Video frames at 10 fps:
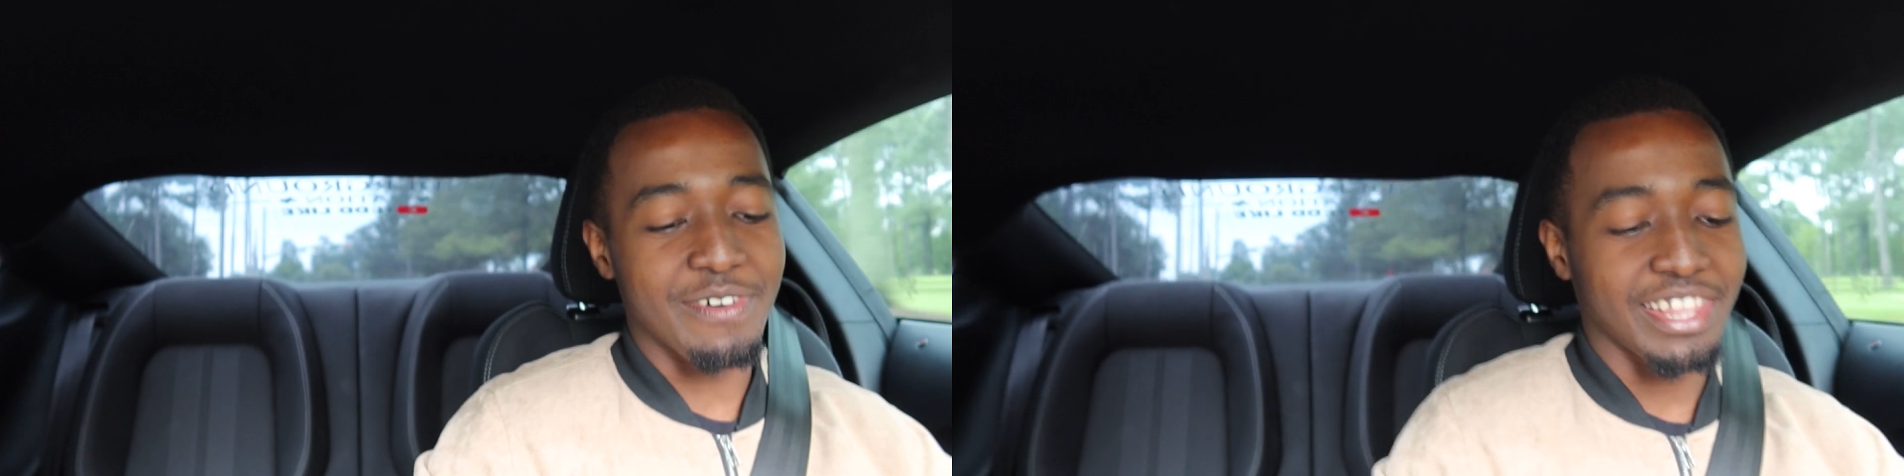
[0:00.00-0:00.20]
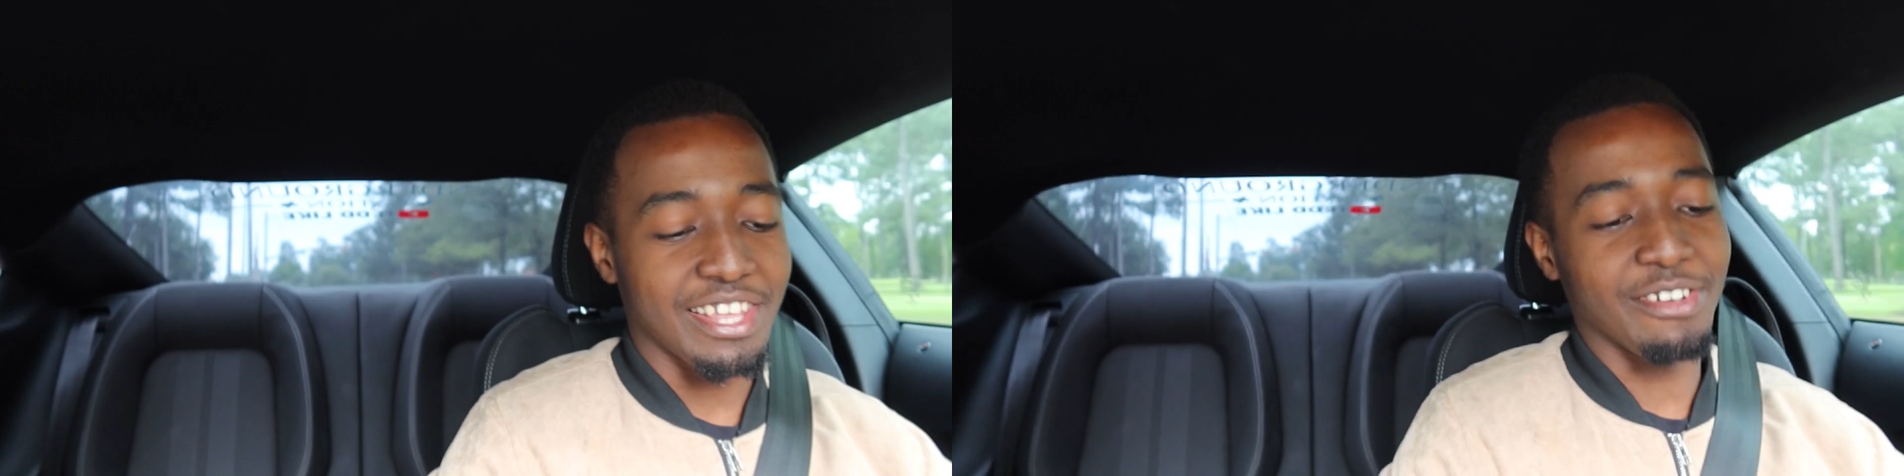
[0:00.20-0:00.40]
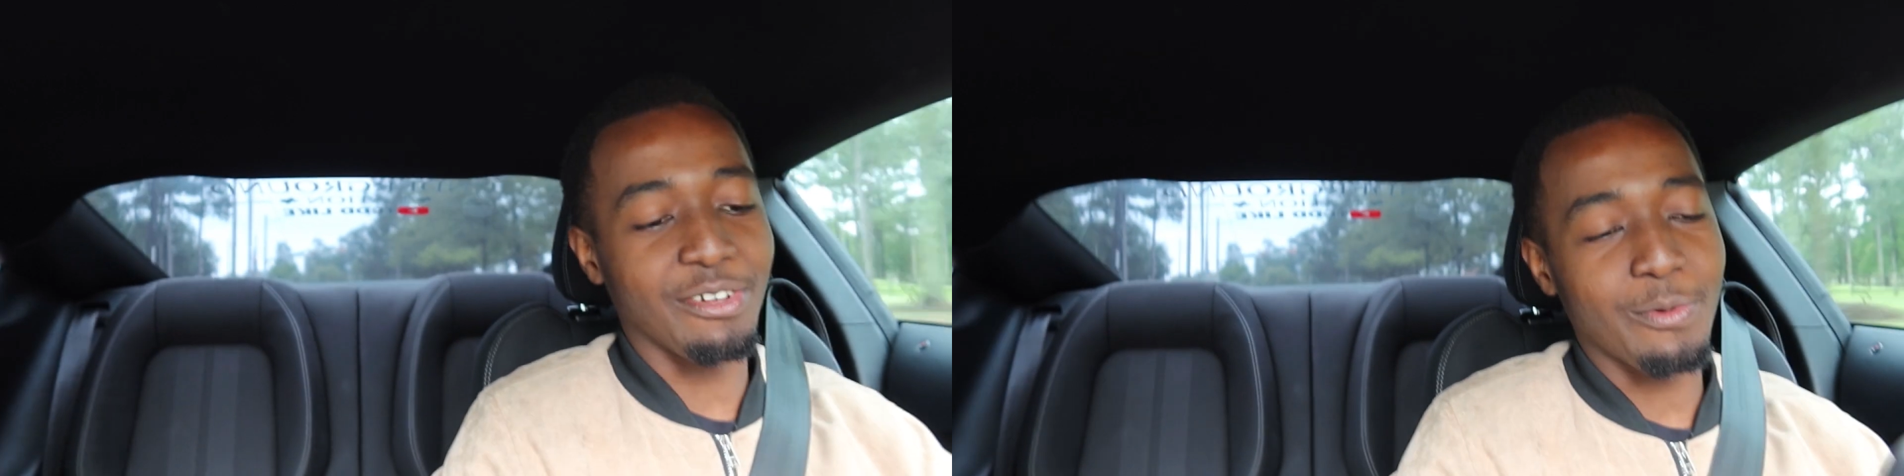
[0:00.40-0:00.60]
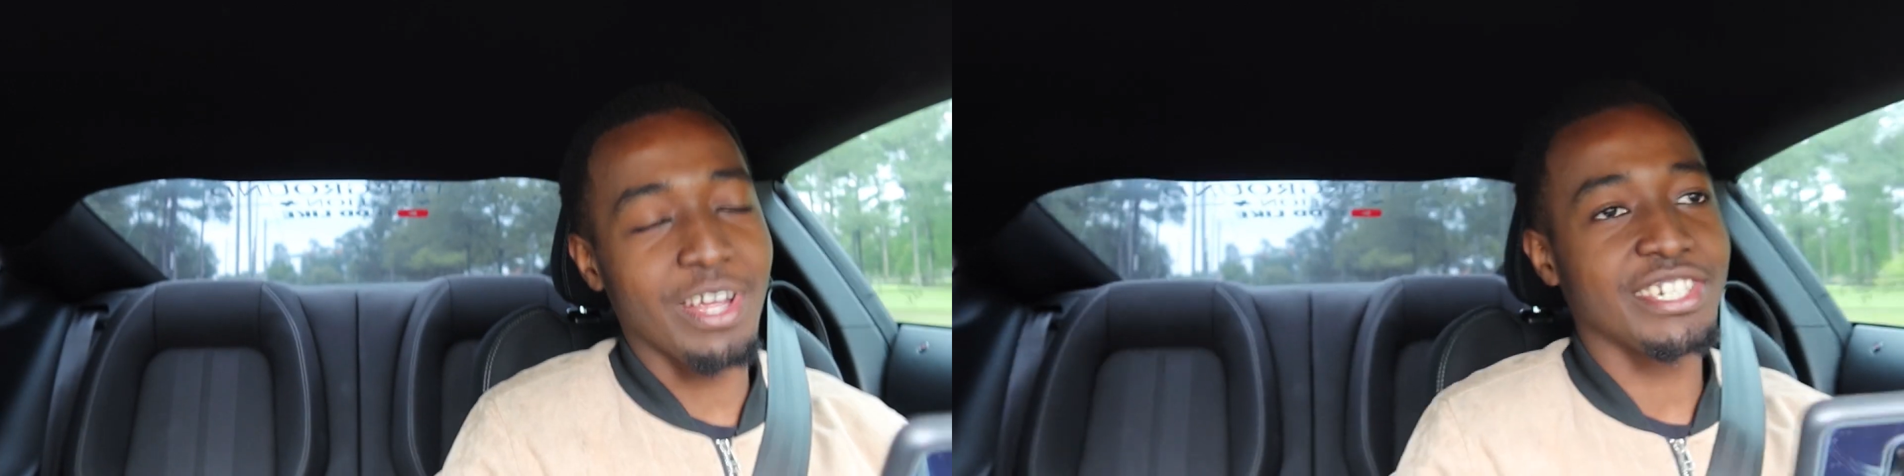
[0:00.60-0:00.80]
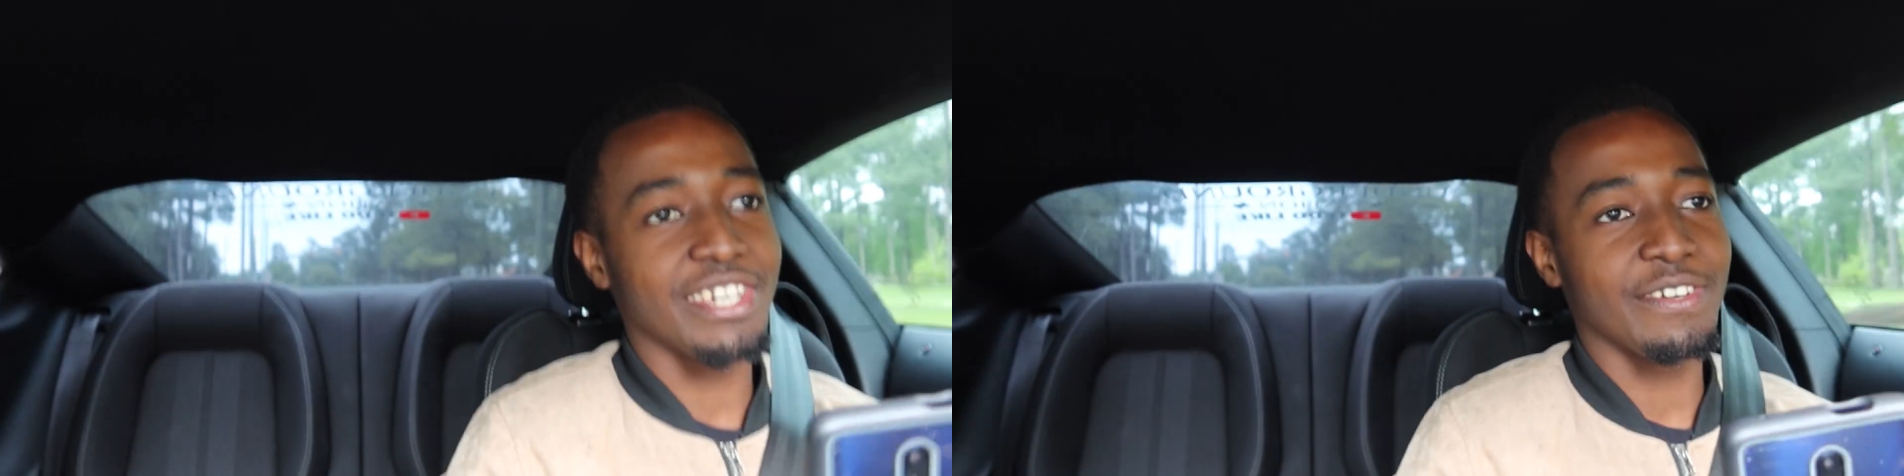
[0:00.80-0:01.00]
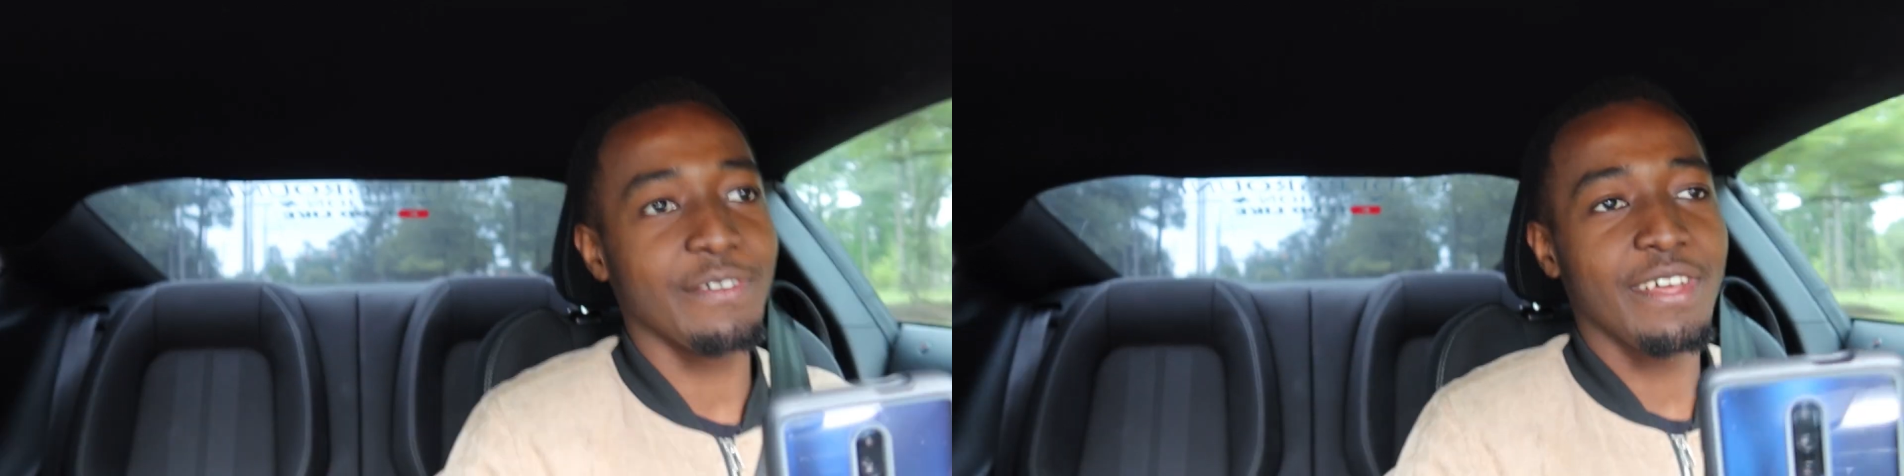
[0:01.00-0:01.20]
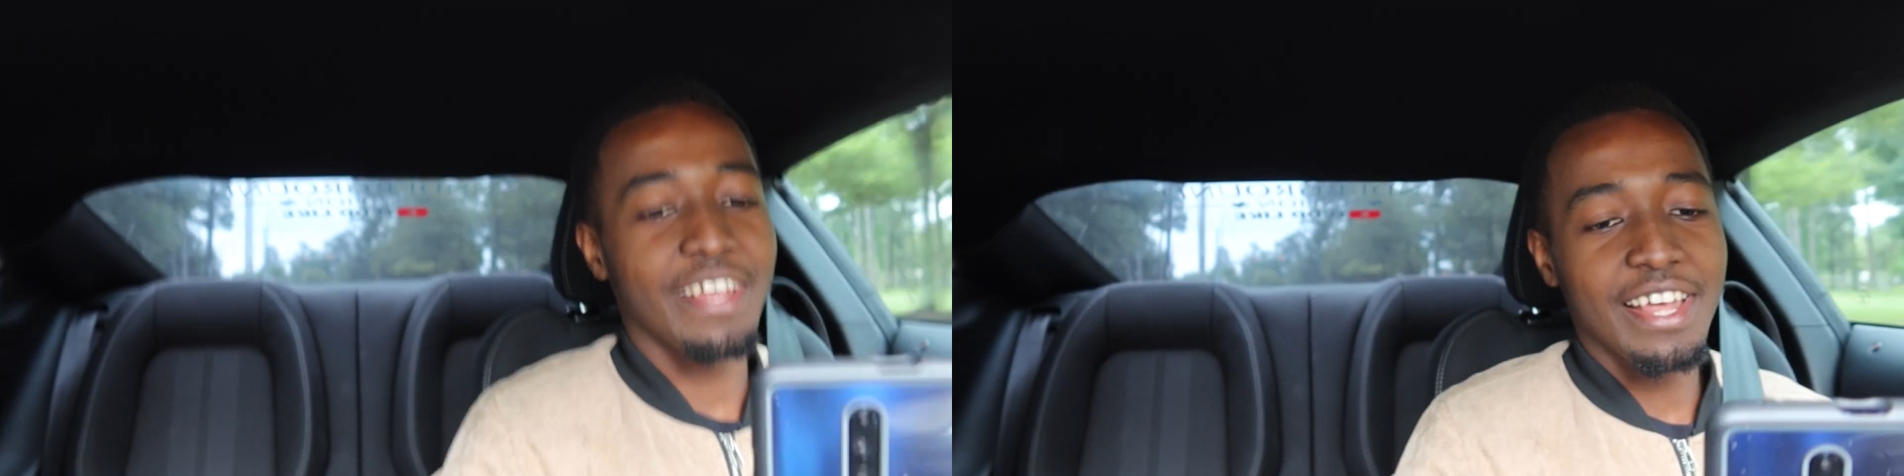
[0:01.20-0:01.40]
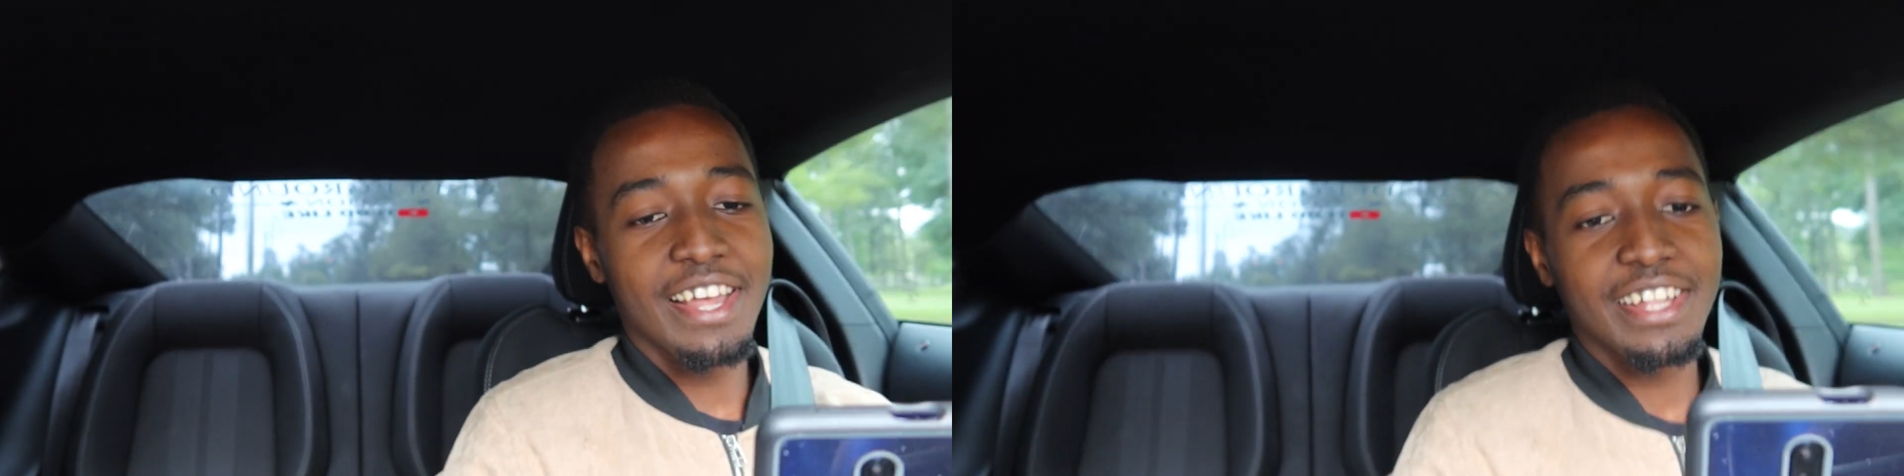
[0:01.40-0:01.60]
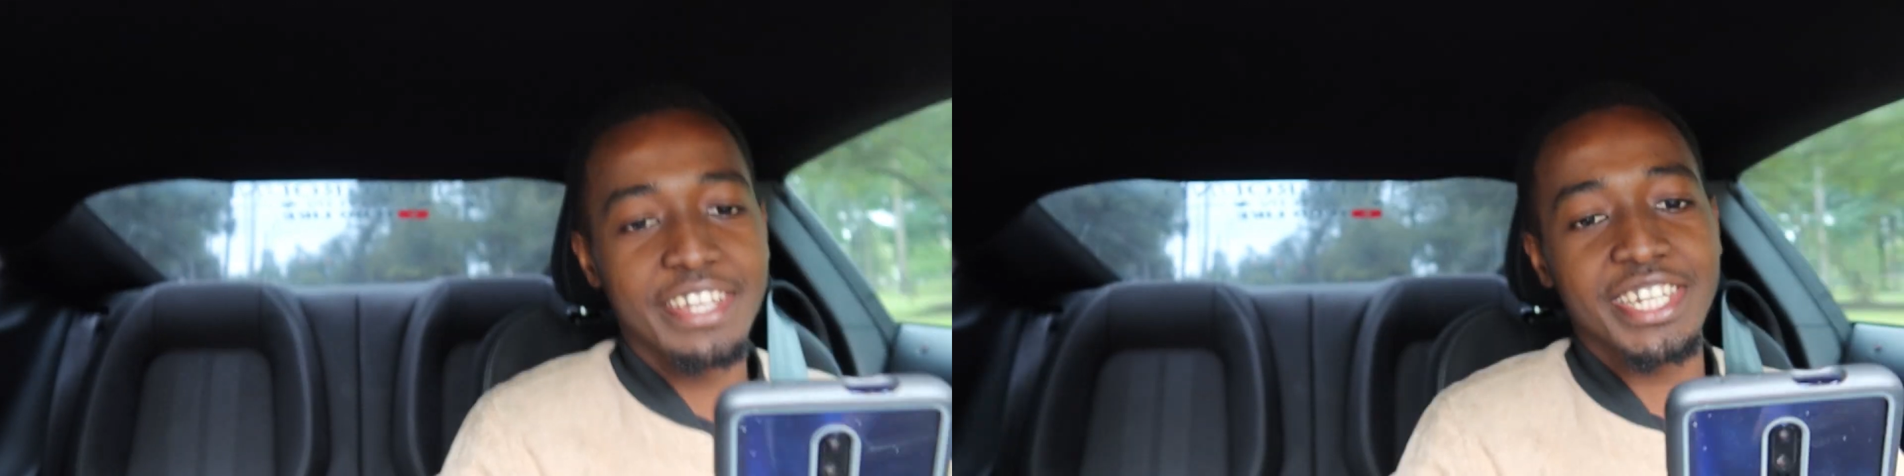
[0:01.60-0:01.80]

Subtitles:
right there, good question.